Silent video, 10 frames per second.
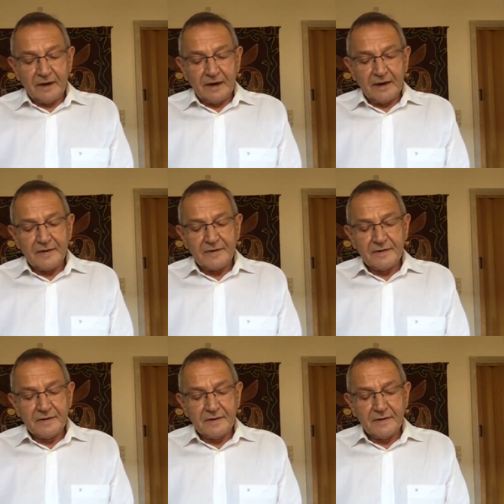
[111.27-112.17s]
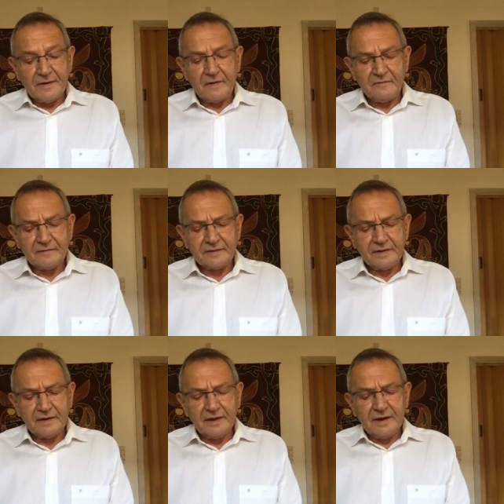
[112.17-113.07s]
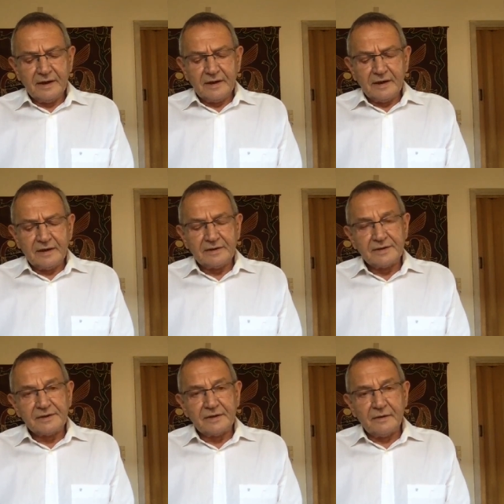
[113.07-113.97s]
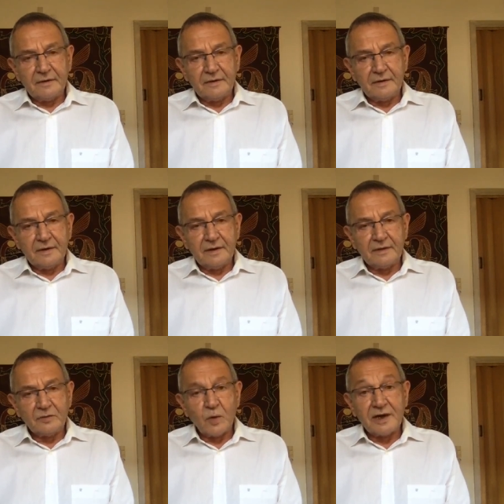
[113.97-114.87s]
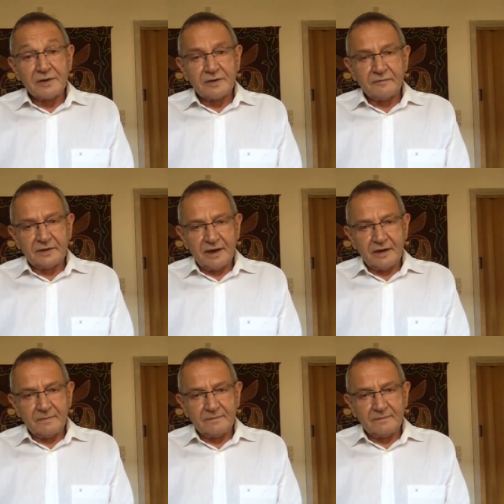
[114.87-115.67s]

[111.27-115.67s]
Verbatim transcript: and often it is annoying and waste of time.